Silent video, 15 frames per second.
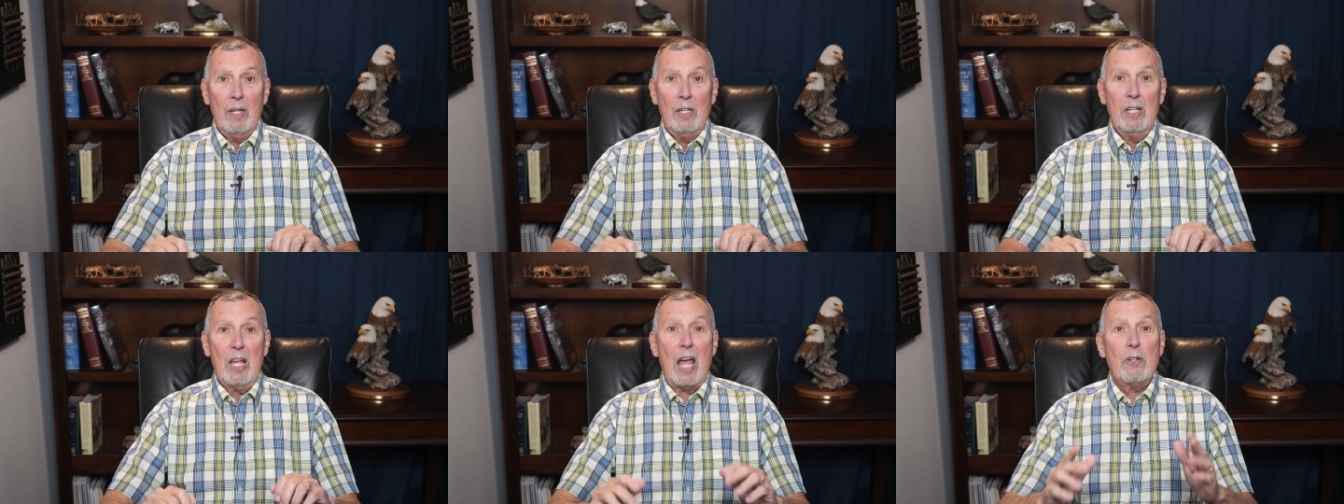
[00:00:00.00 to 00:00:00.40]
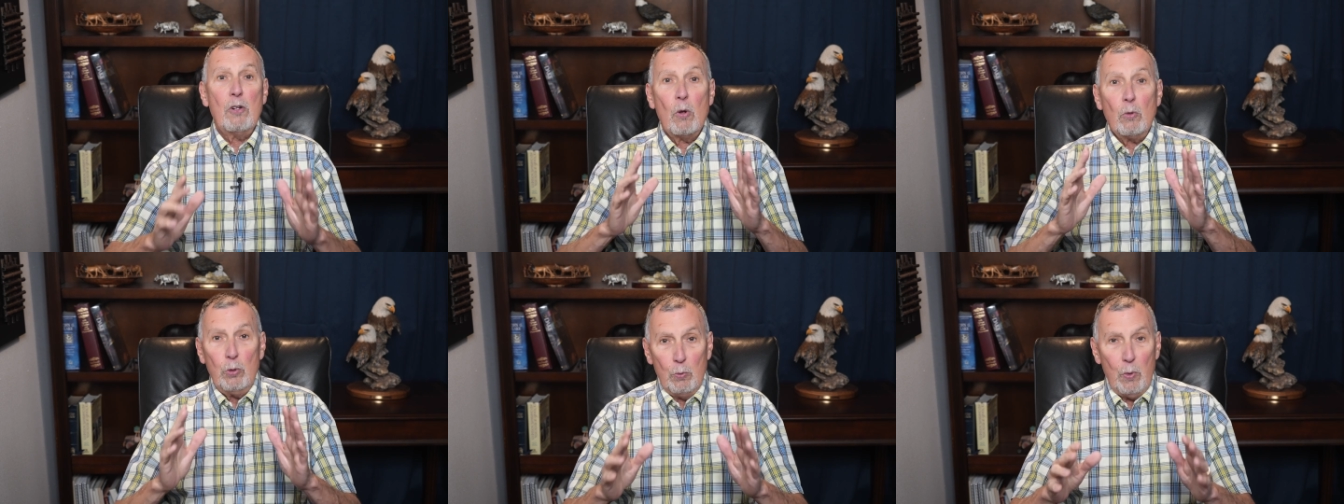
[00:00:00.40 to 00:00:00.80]
God
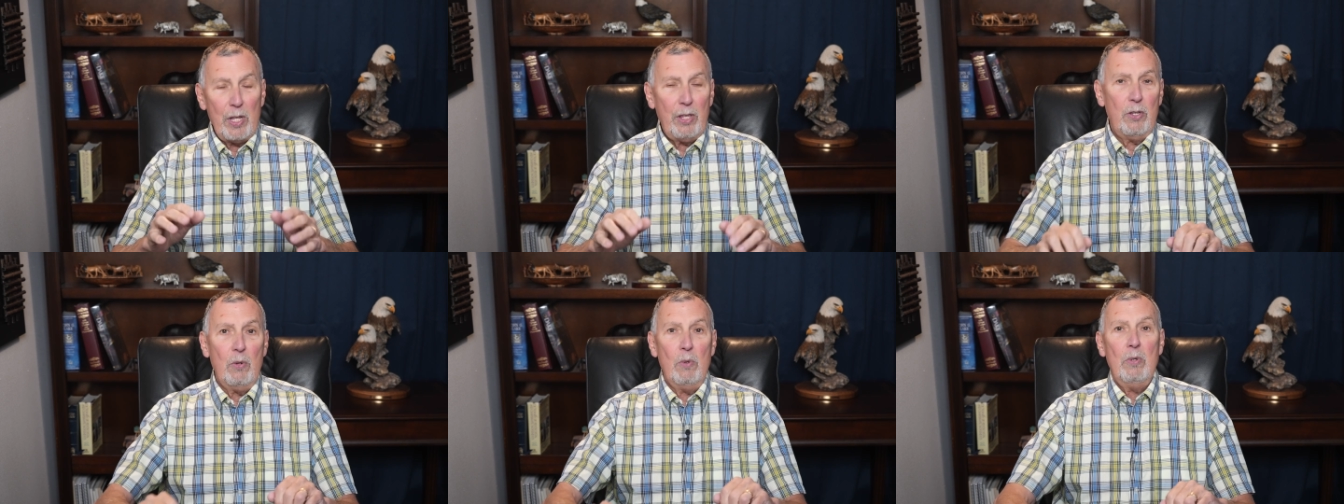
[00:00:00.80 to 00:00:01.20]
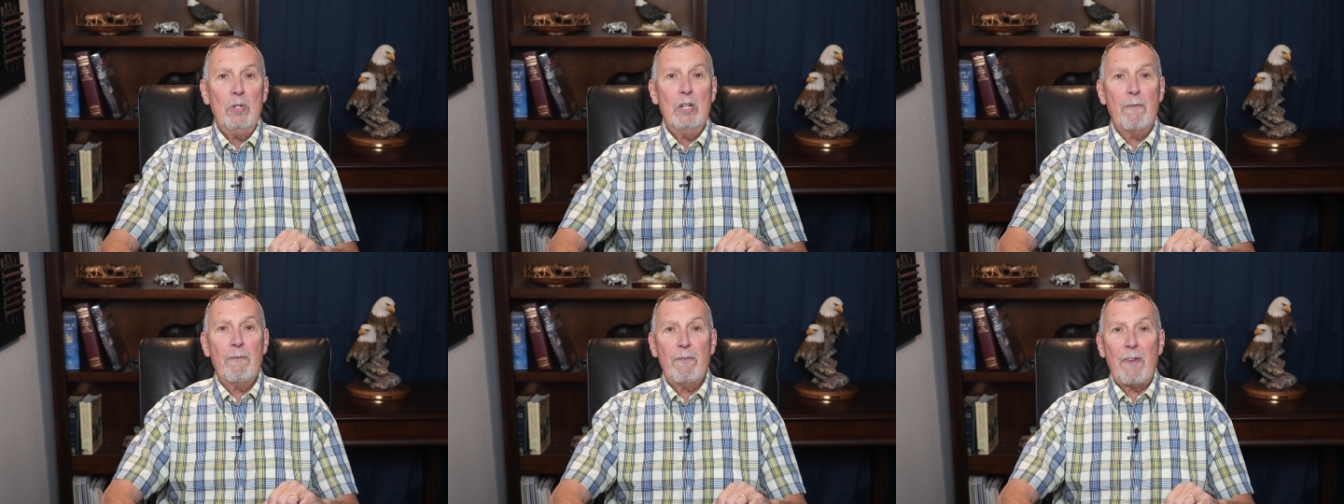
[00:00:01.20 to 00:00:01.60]
goes with you
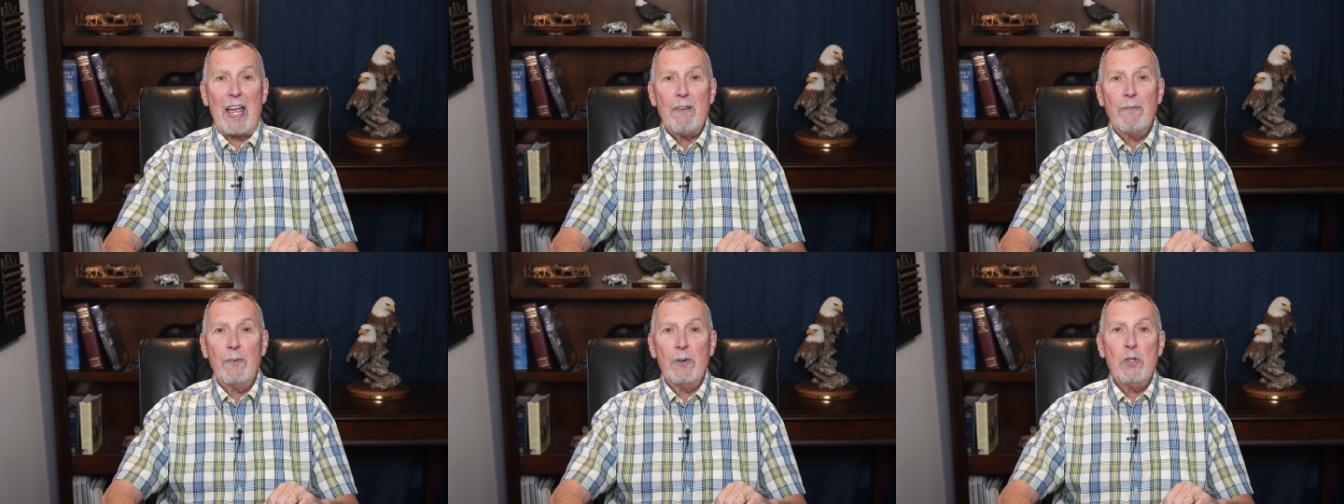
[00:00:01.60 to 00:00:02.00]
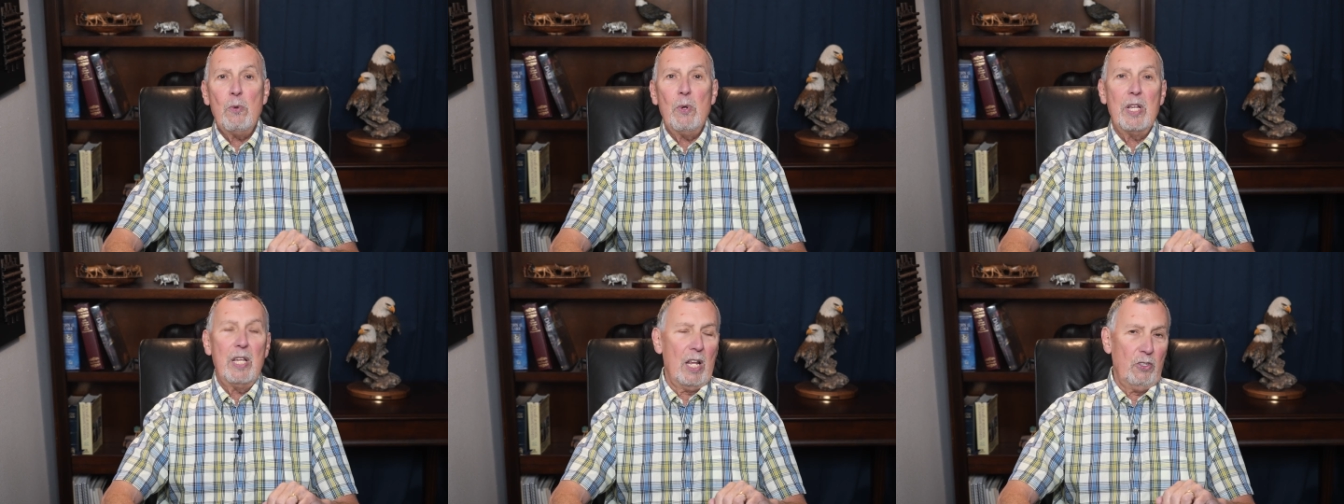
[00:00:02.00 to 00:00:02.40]
to fight for
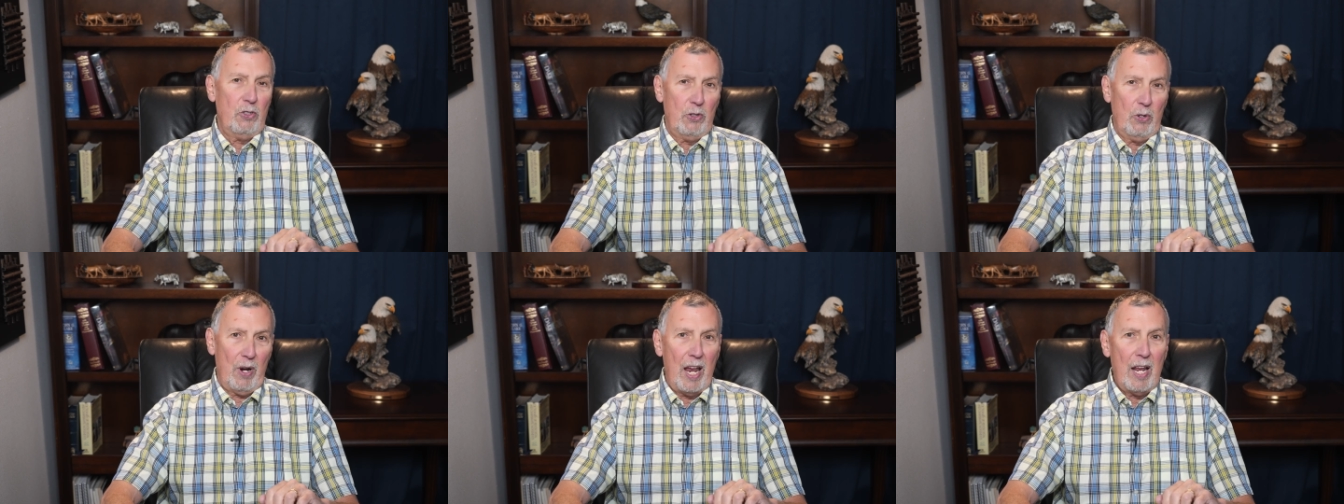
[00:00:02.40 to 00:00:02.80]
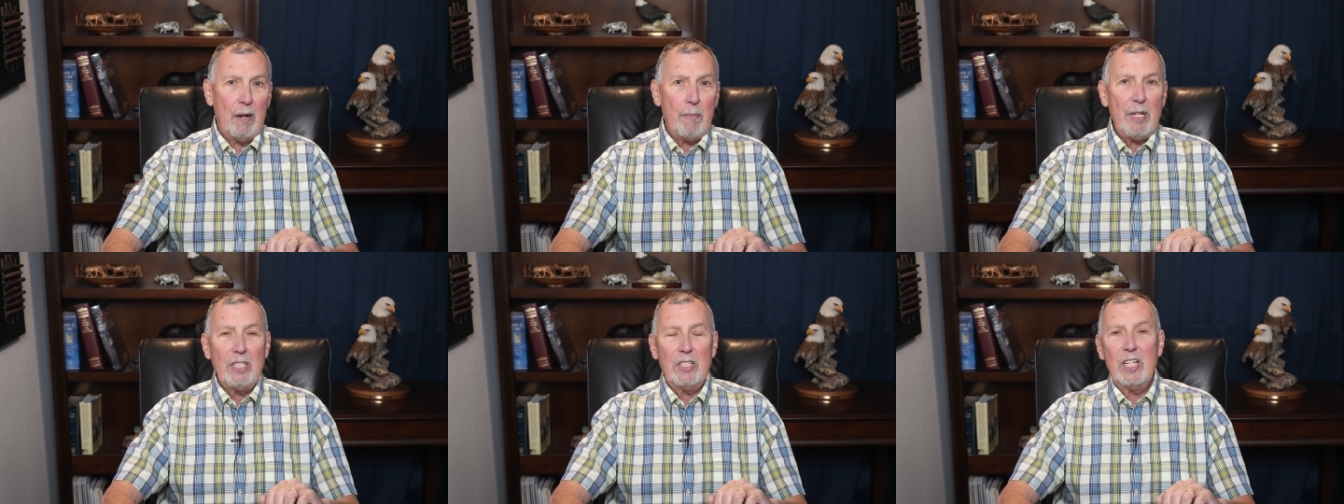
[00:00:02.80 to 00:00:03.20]
you against your
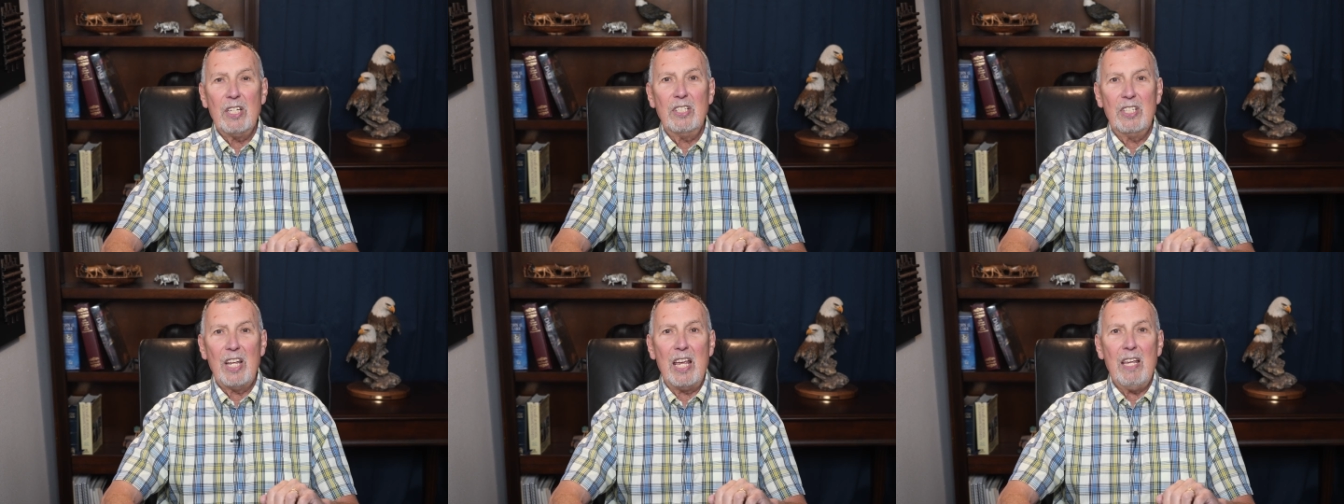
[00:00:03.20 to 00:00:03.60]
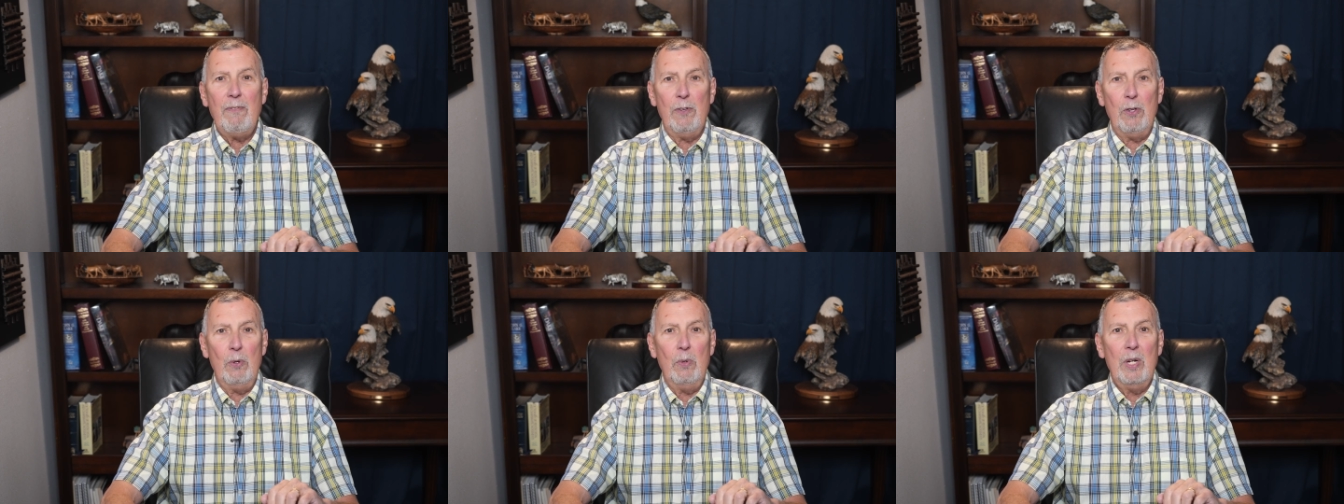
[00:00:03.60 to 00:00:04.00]
enemies to
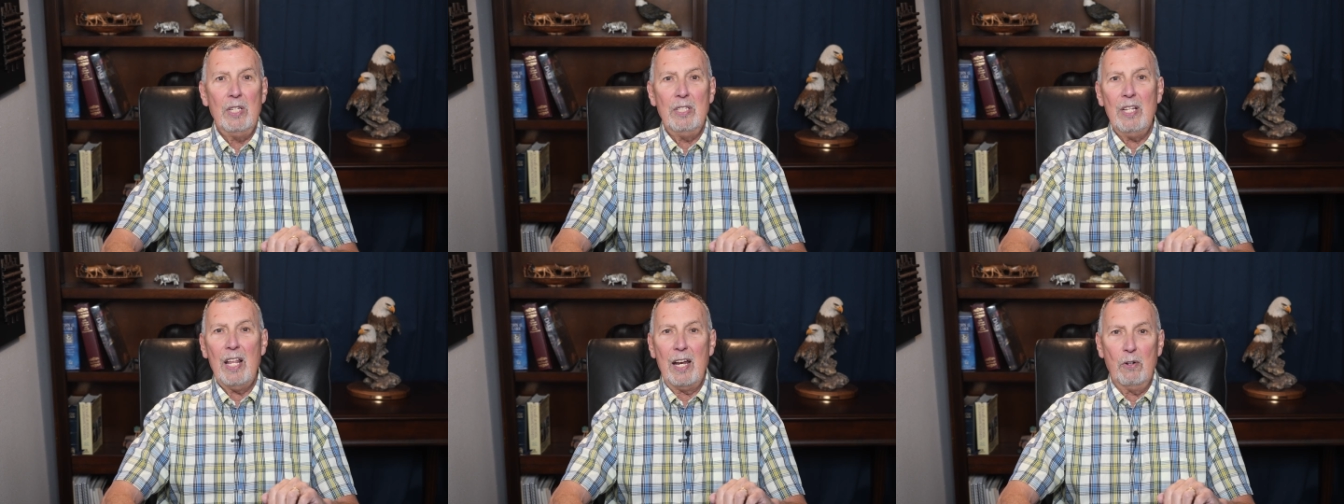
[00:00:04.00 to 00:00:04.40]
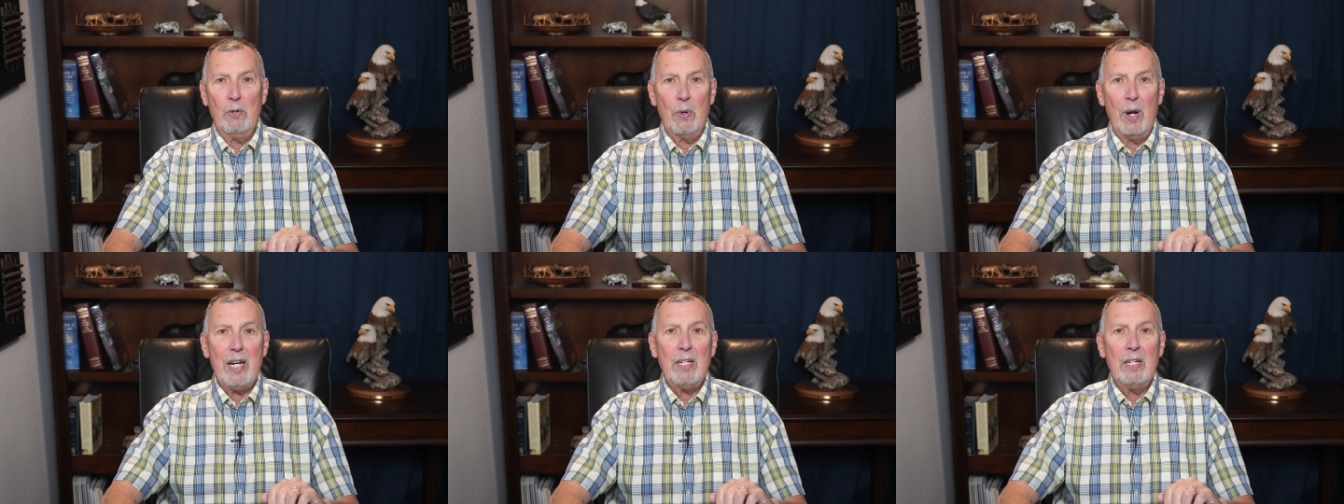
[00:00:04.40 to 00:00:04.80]
save you. Isn't that
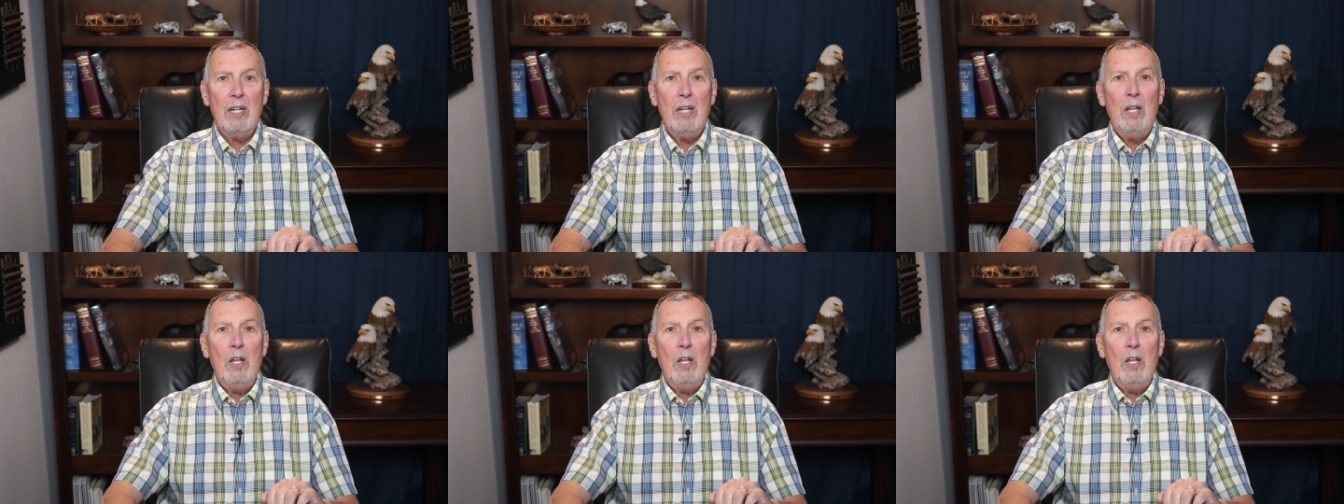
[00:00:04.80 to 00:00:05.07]
great?